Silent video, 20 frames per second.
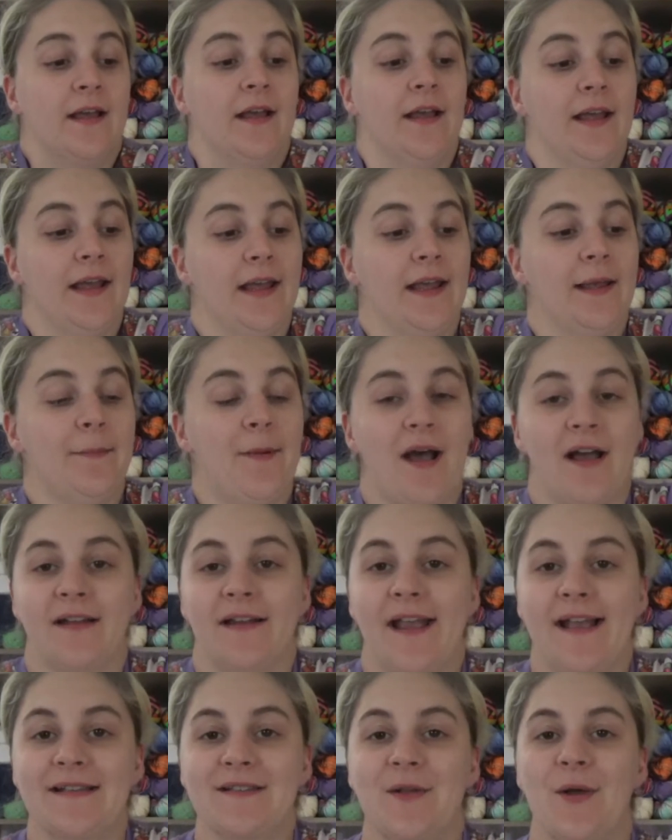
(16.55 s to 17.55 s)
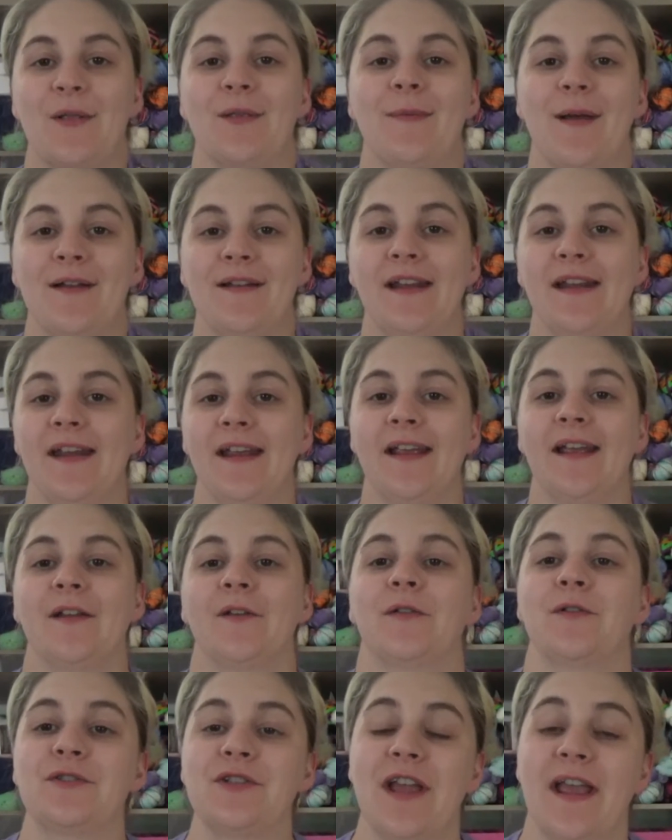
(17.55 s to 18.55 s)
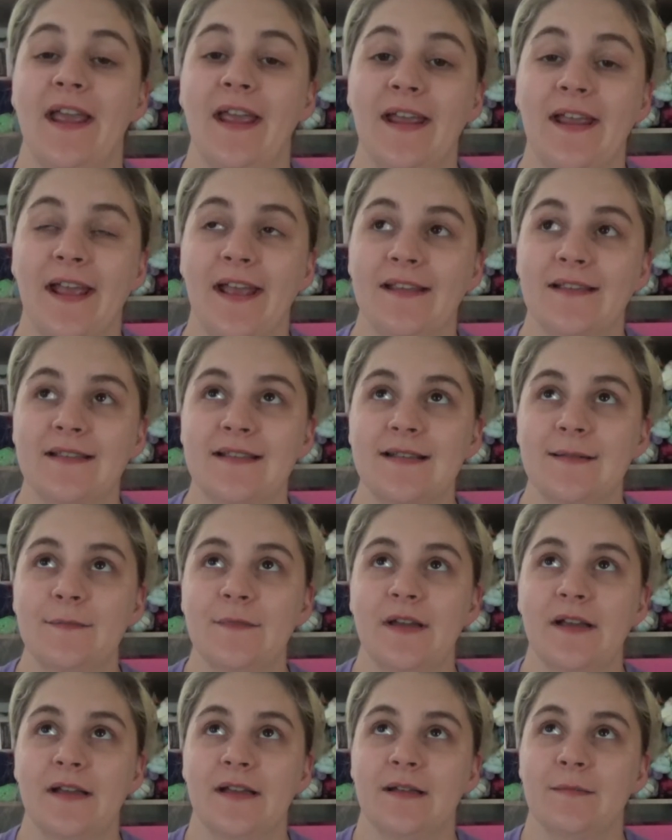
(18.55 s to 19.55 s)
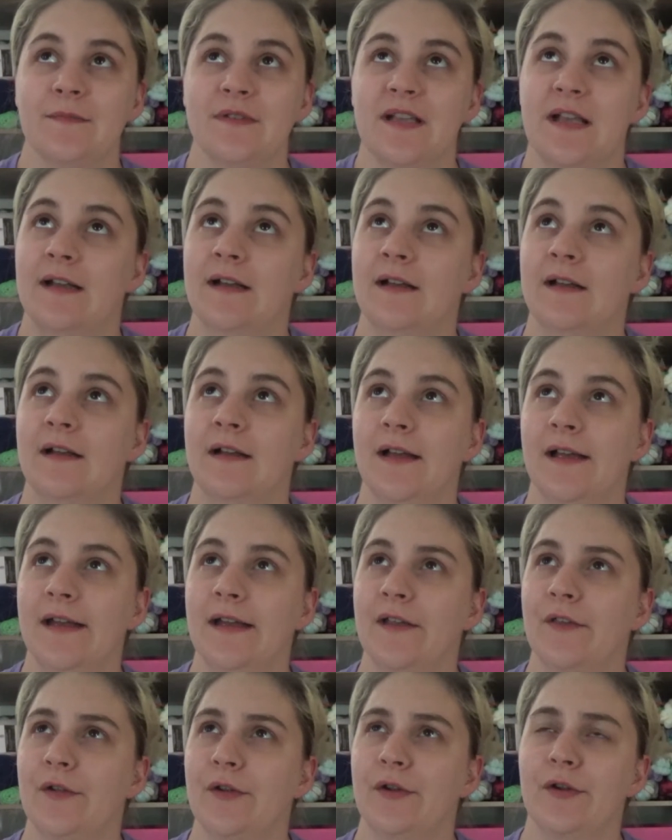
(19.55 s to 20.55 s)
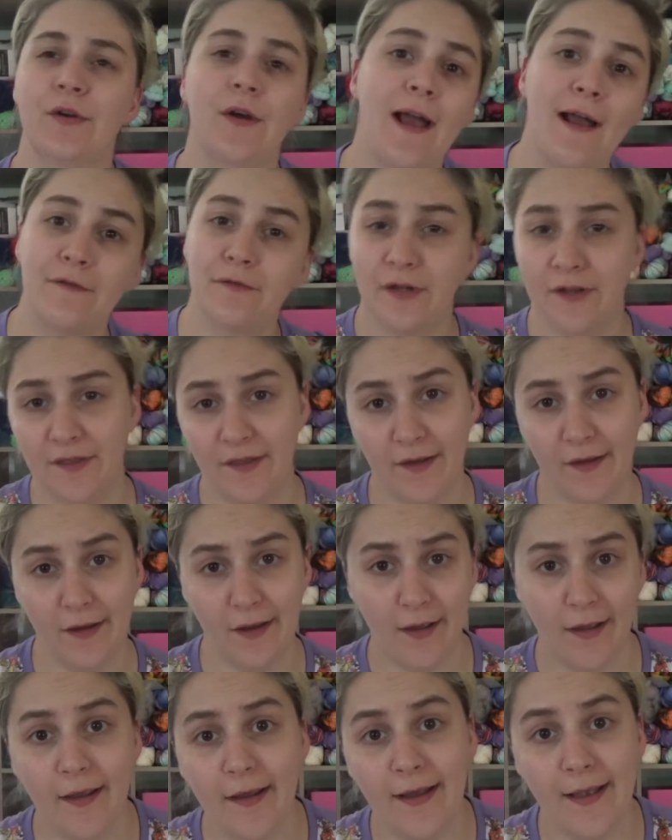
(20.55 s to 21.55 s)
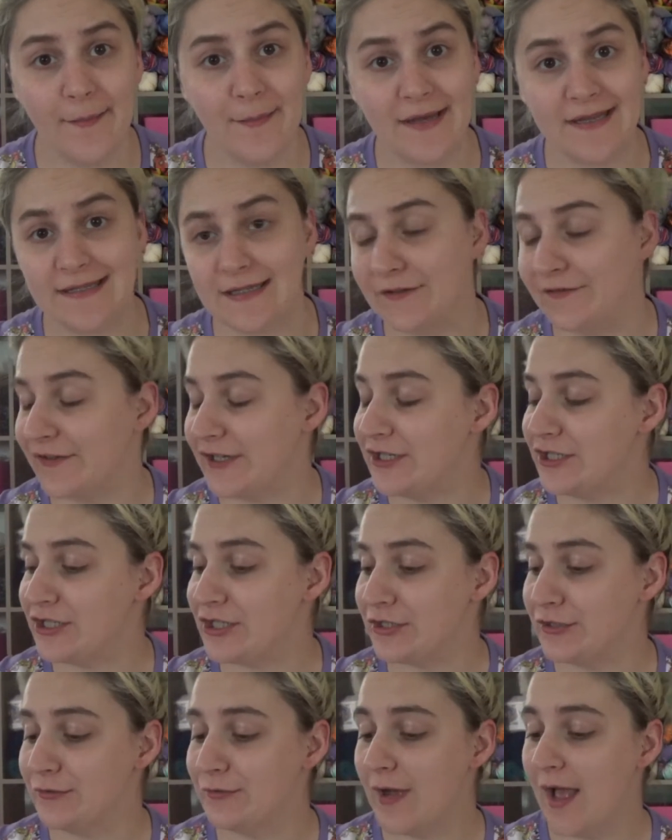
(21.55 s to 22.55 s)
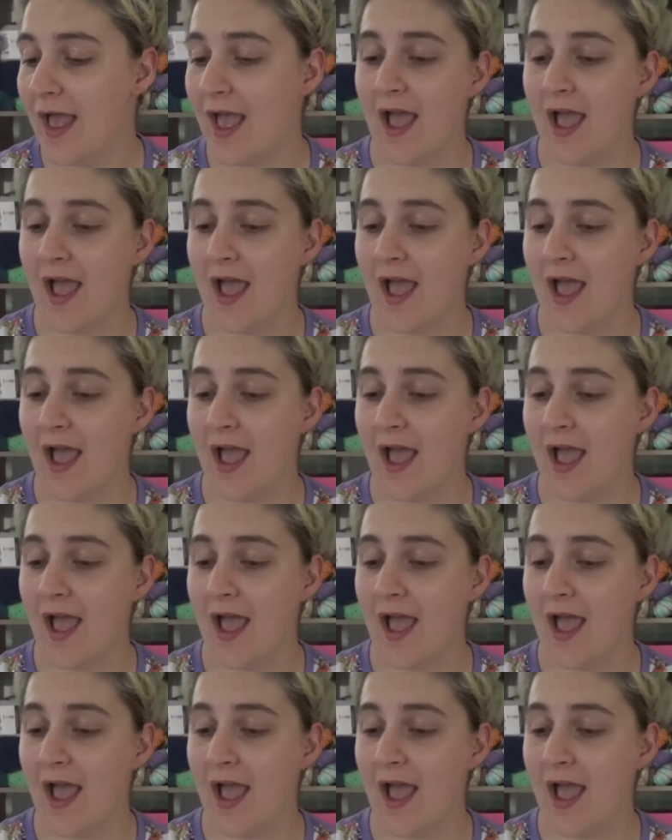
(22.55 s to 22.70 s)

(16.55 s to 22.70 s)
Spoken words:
A podcast all about knitting and crocheting and sometimes any other crafty thing I get myself into.